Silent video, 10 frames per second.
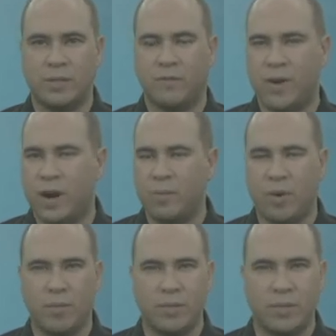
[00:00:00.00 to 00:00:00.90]
The fire
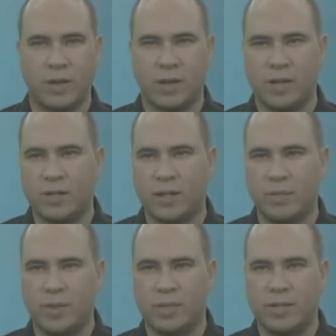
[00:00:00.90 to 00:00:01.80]
department's not going to set
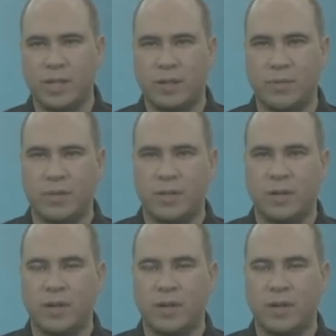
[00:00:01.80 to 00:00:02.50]
up these teams.